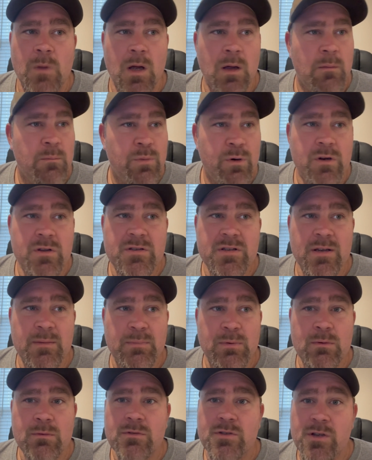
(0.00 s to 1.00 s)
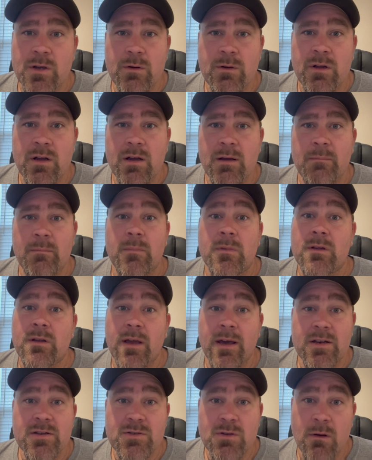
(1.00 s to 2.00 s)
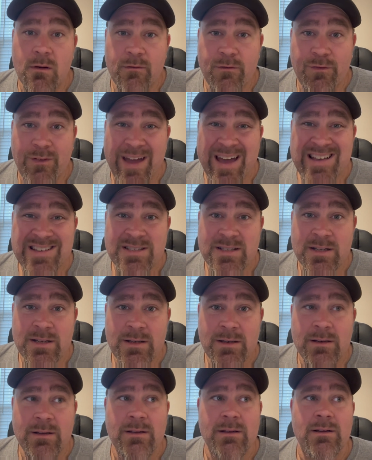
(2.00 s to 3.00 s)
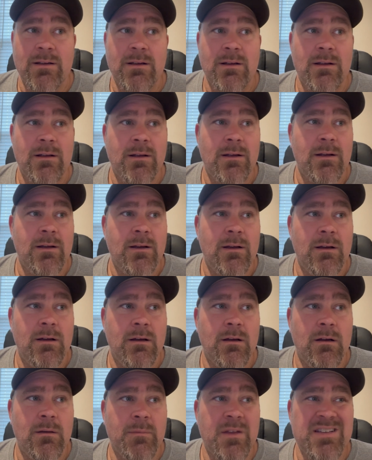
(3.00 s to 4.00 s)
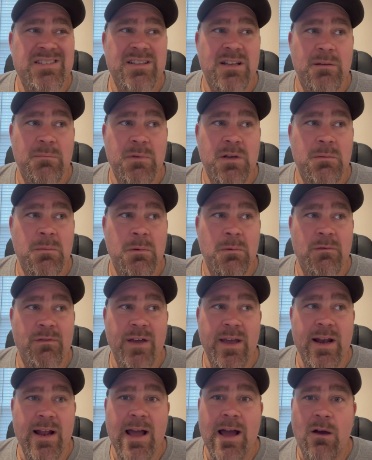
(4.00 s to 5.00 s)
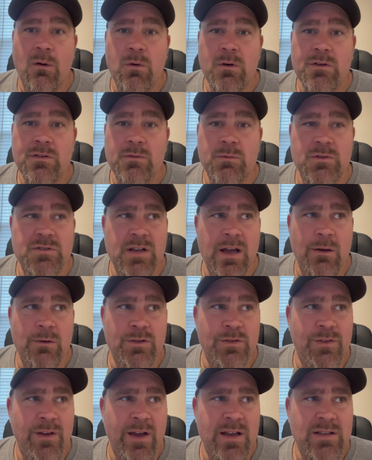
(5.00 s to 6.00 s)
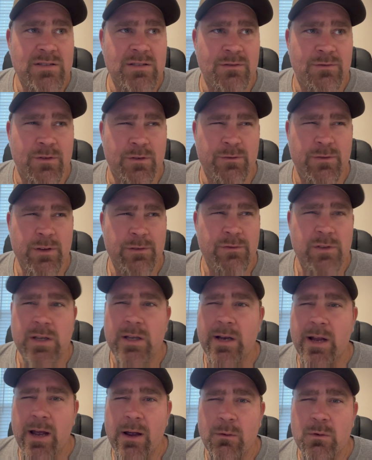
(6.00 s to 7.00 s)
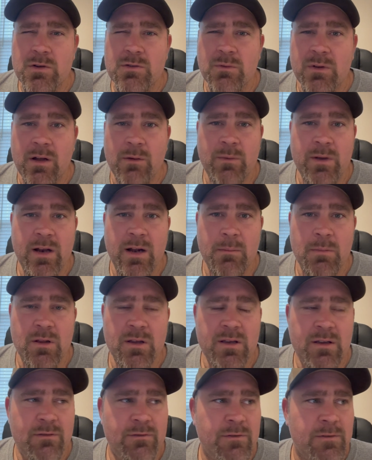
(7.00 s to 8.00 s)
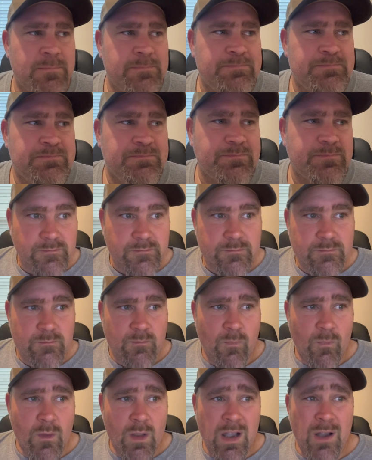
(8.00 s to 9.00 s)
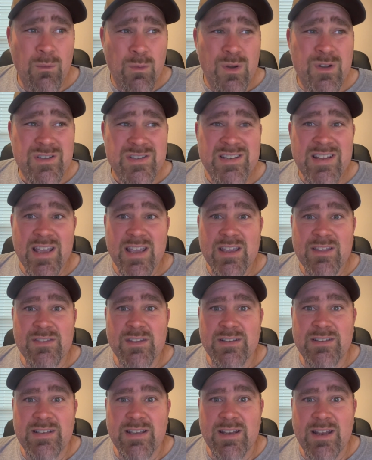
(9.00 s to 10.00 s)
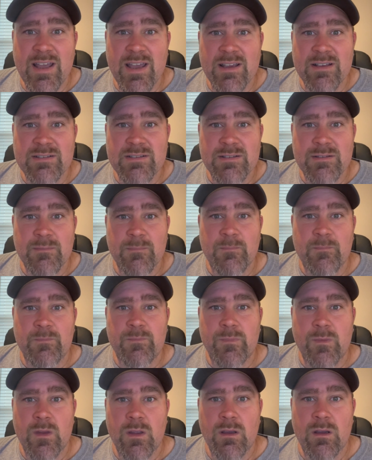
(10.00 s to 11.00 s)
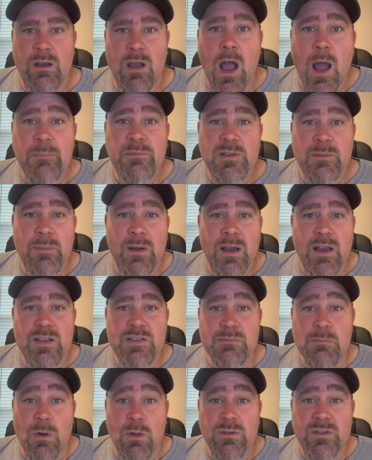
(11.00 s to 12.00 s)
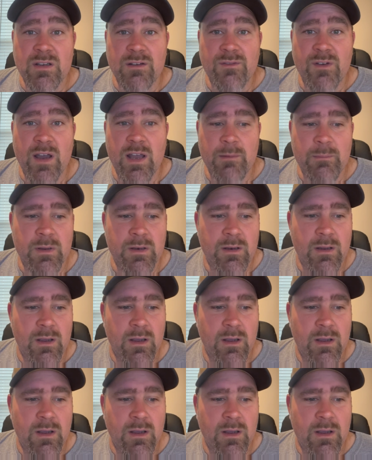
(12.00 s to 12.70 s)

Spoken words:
Pretty simple. Showed up. You got to show up fasted. They said a minimum of 8 hours, which I was fasted for 15 hours when I went, I believe. I was taking the 10X optimized multivitamin.